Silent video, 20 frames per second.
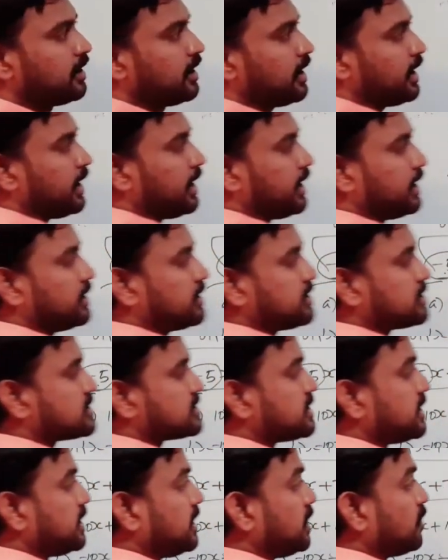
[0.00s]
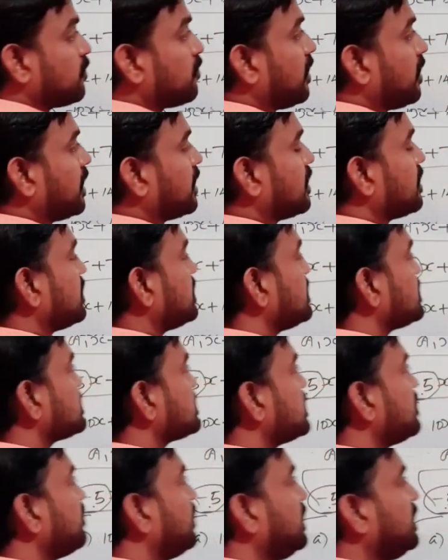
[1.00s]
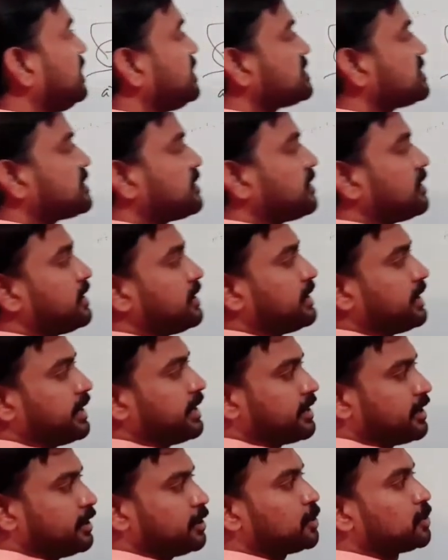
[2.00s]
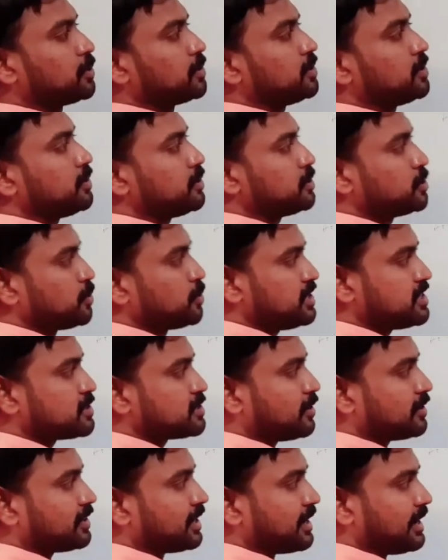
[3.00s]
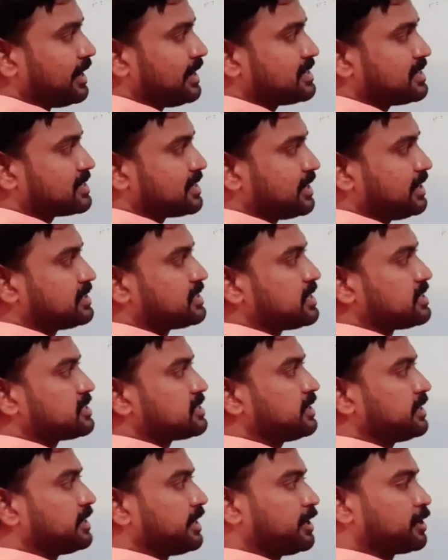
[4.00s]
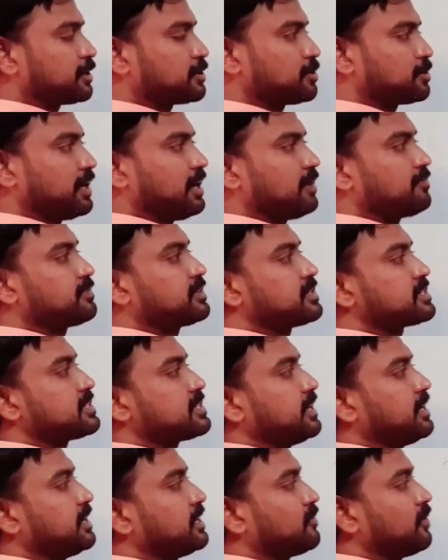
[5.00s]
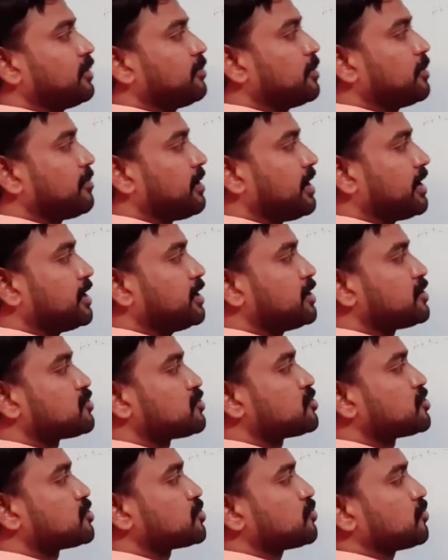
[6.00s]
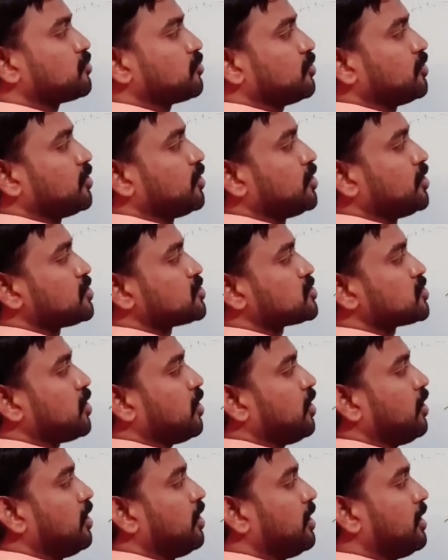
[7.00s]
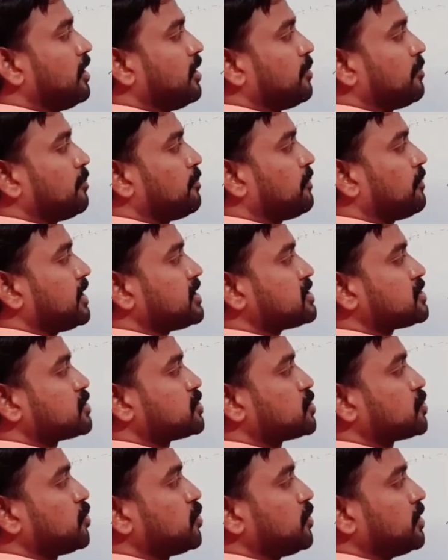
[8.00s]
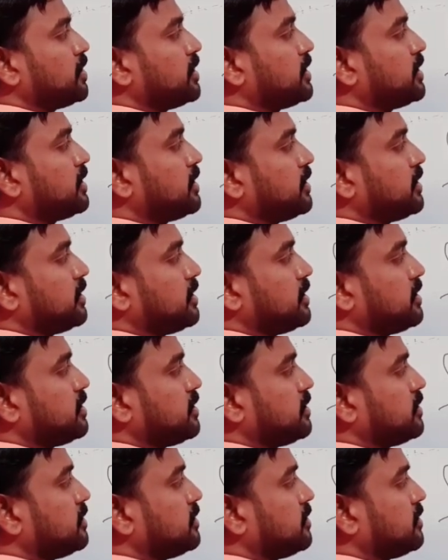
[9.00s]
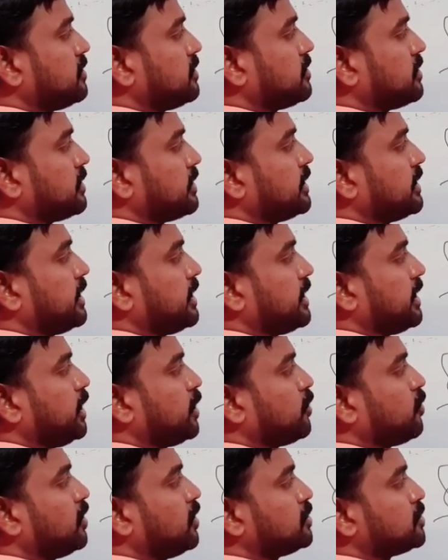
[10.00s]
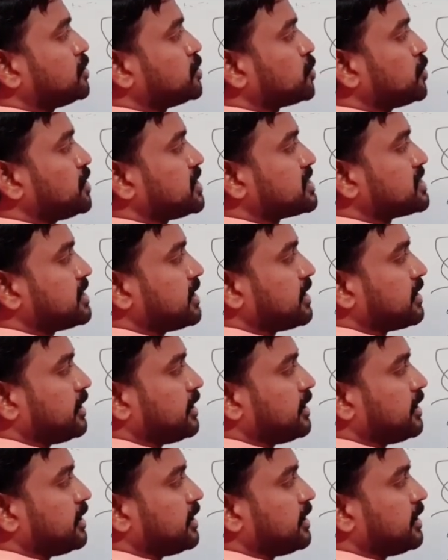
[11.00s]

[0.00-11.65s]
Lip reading: And c1. c1 is taken to 2 is on the right side. Just take to left side, it will be minus 2. So plus 2 here equal to 2 is there.